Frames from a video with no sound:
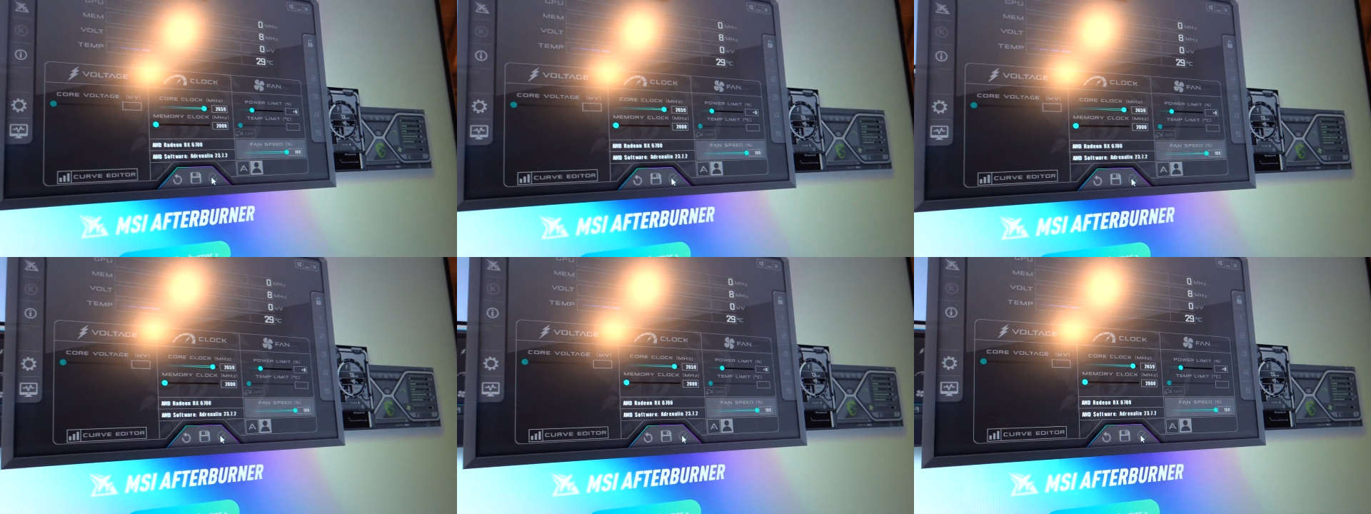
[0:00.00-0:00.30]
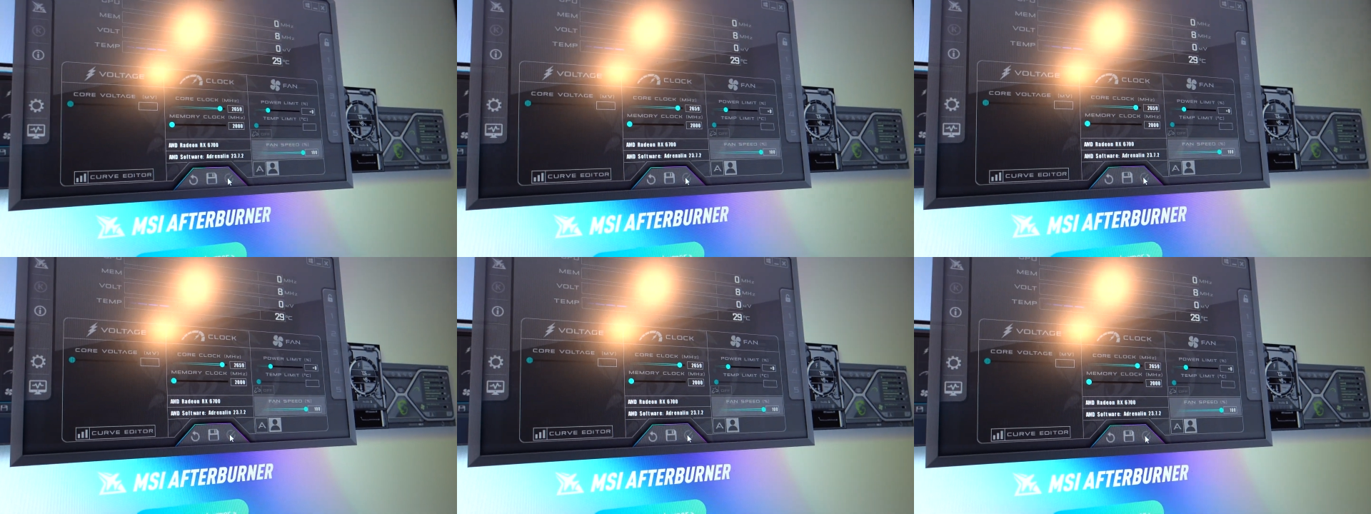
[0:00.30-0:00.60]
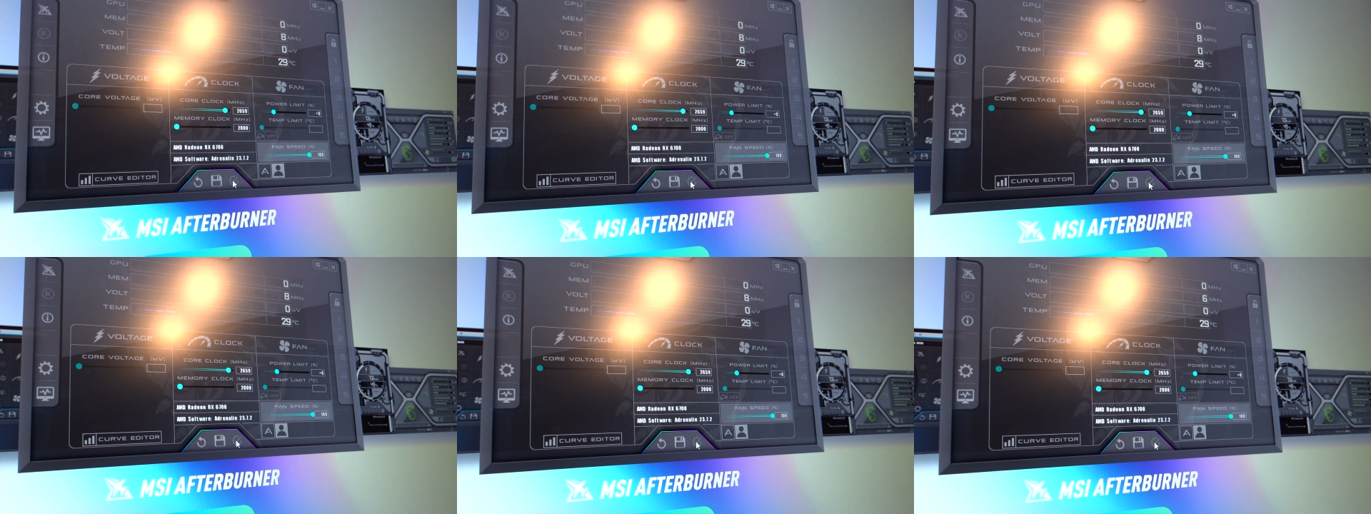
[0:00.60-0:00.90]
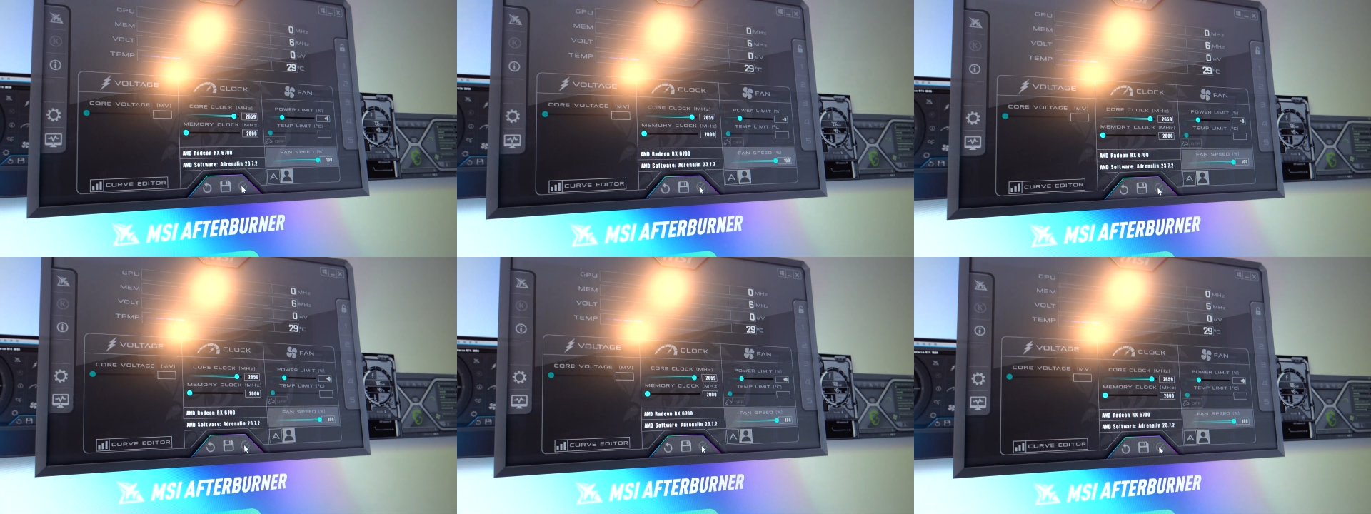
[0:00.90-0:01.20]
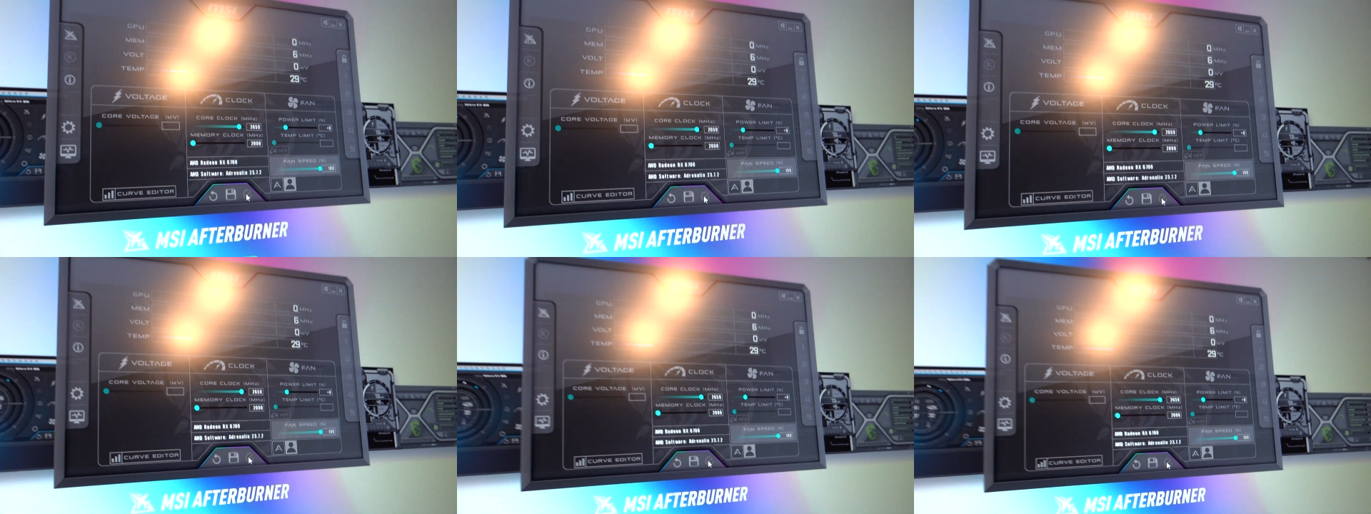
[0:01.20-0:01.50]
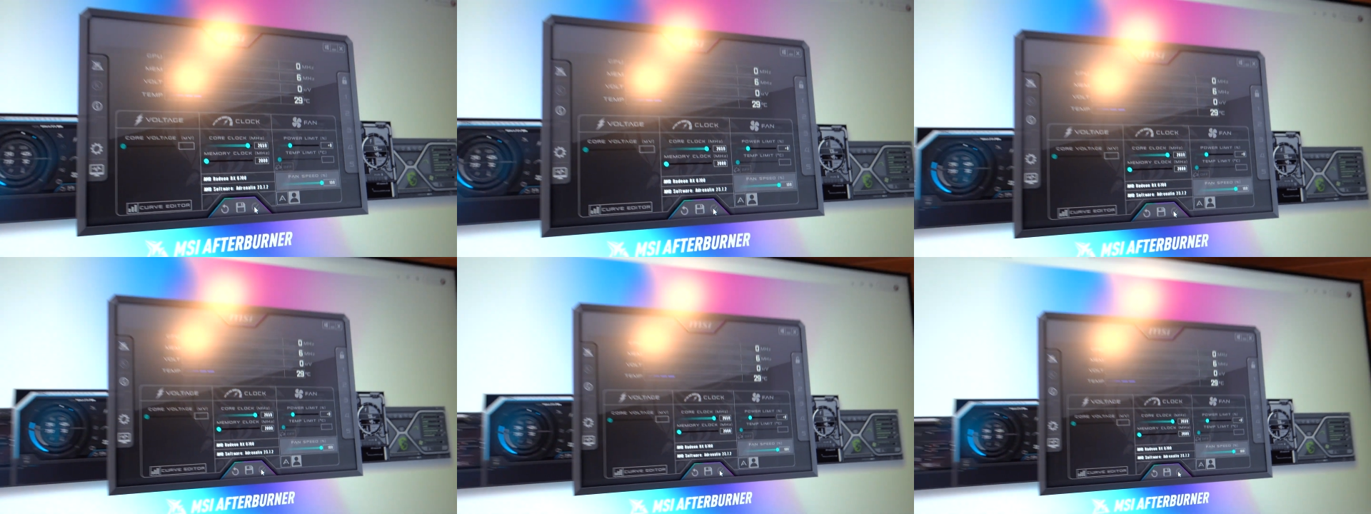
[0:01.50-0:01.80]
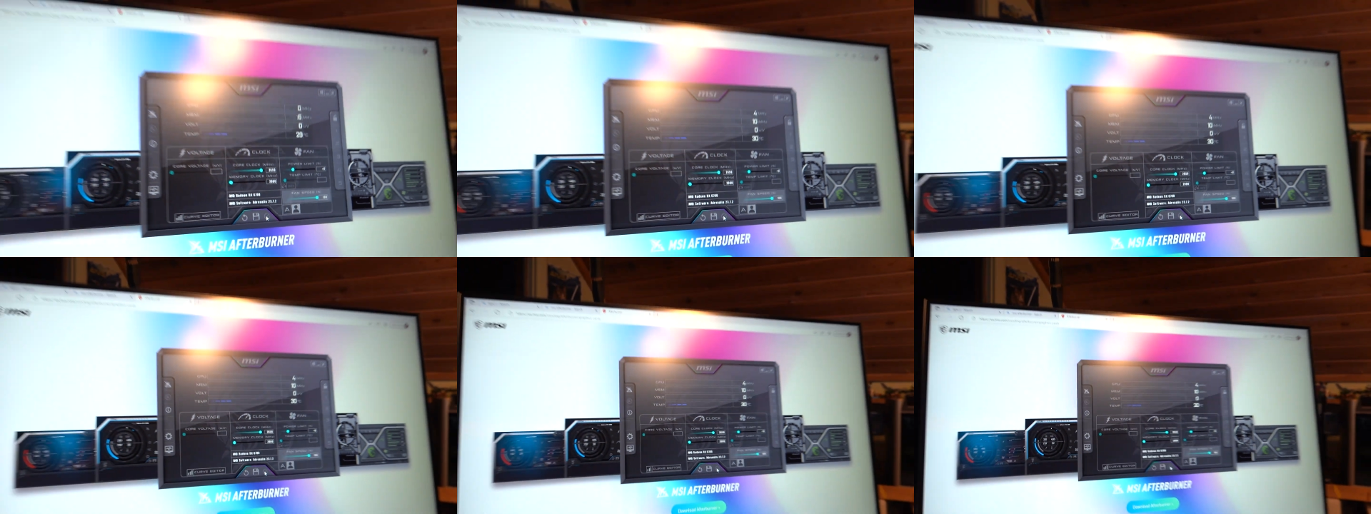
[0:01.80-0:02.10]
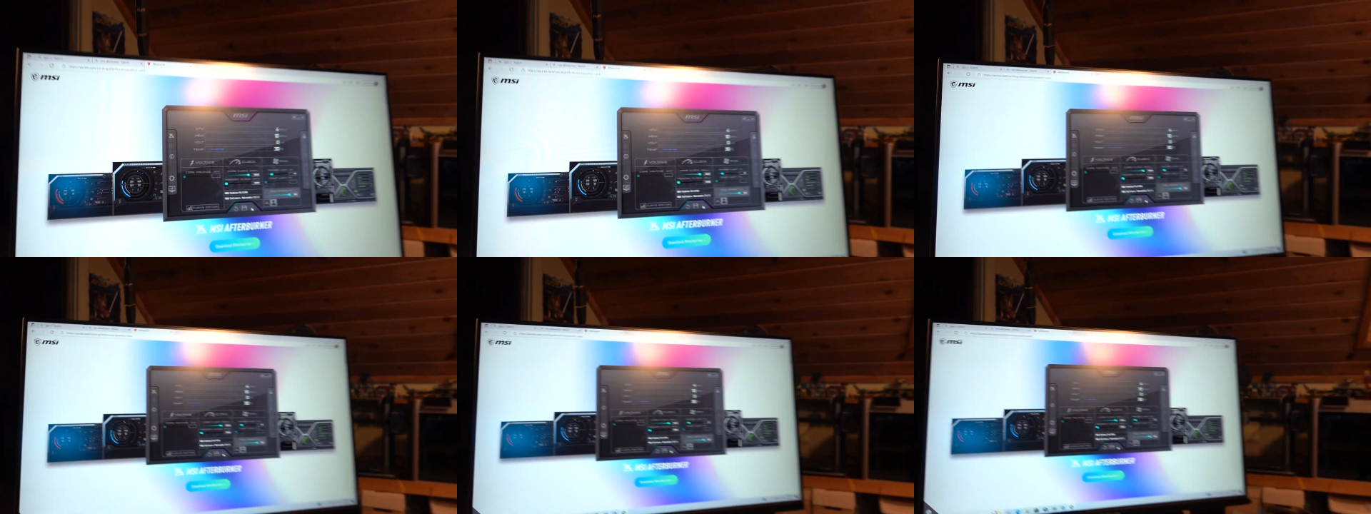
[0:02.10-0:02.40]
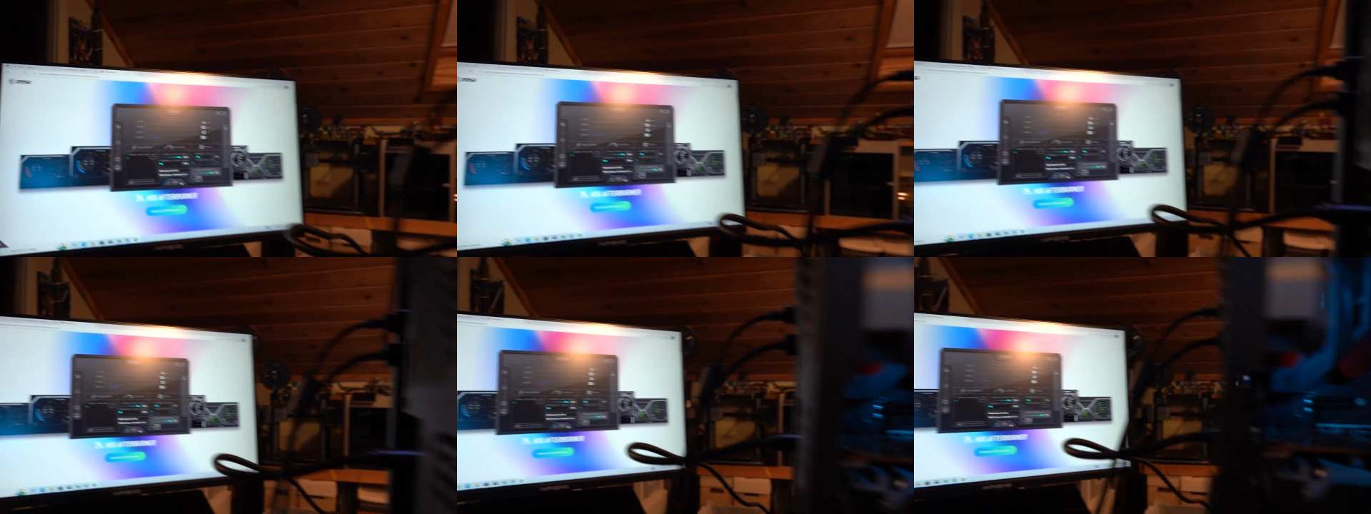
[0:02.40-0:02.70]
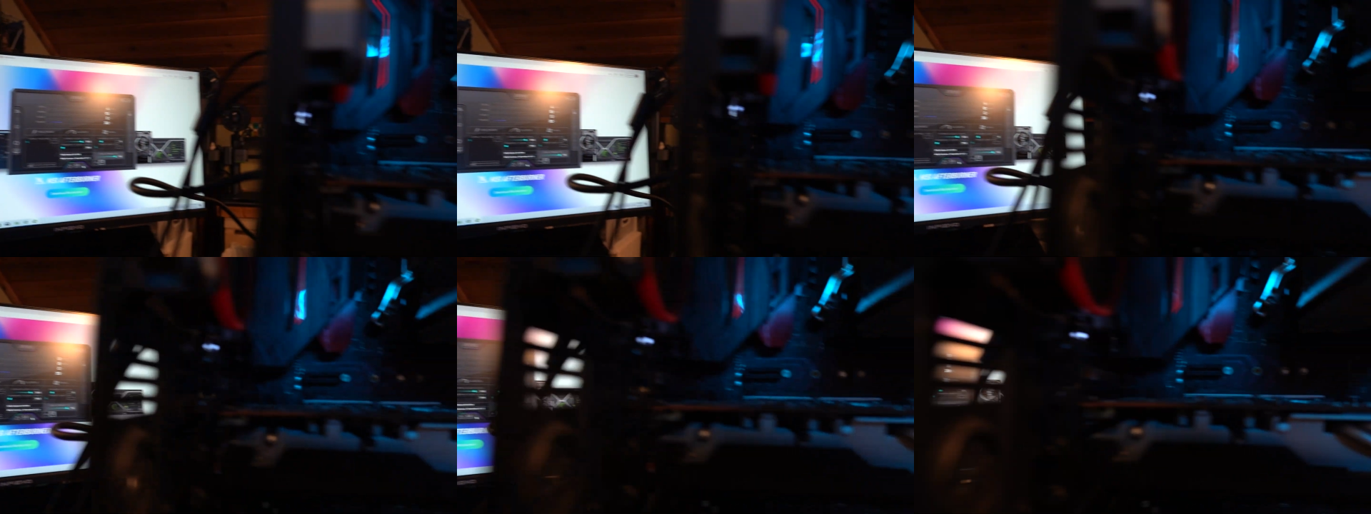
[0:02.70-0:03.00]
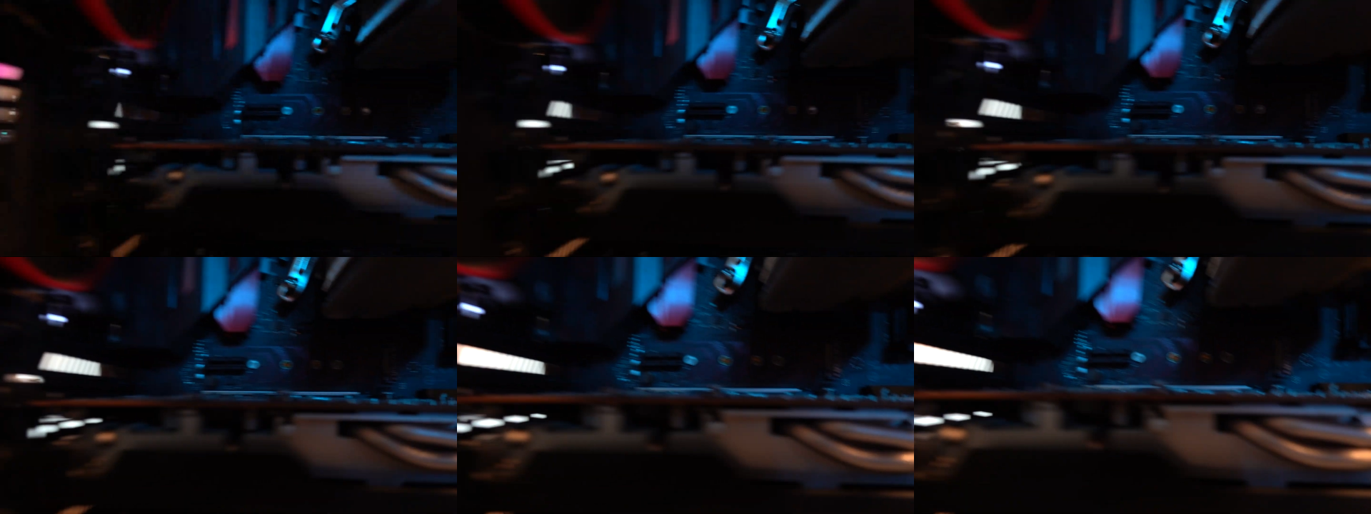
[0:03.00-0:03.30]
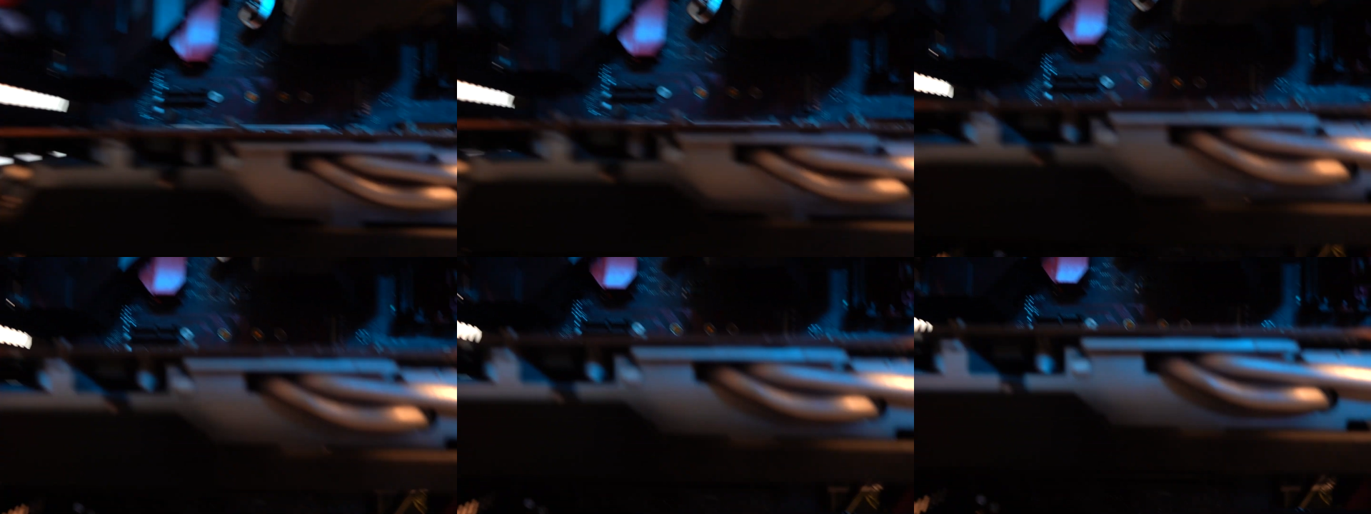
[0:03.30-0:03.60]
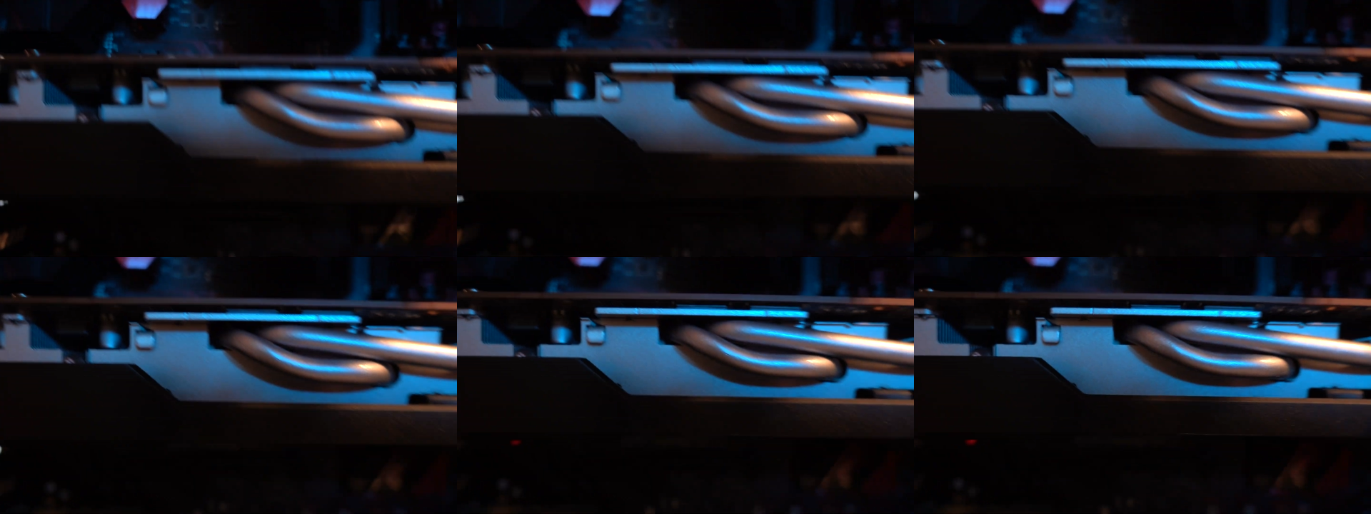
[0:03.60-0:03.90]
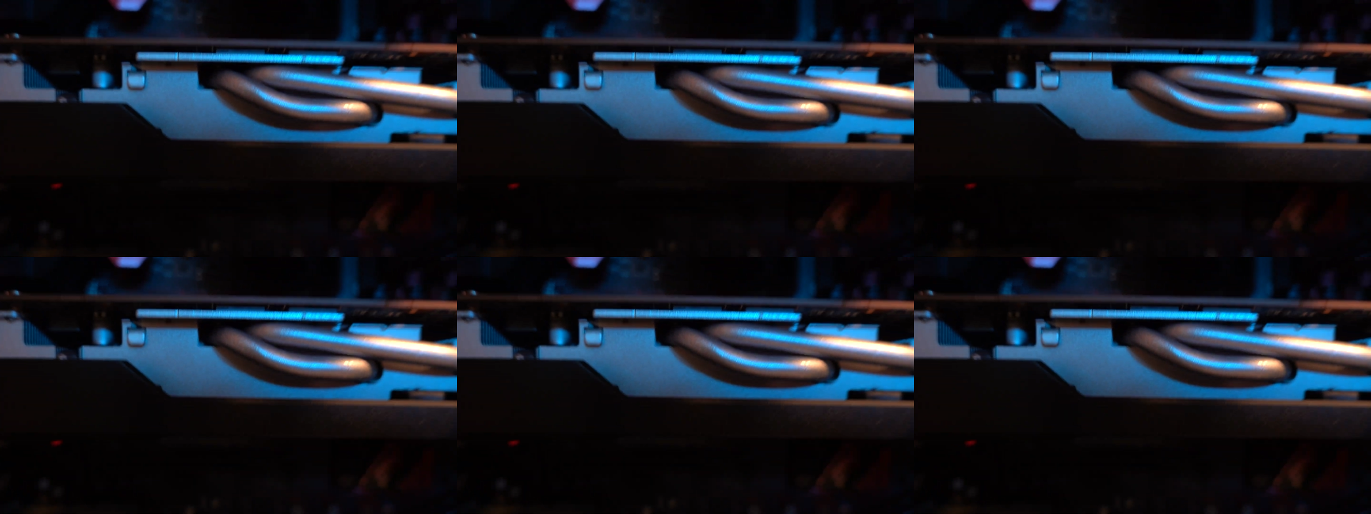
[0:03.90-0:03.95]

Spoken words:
Nobody's mouth can be seen.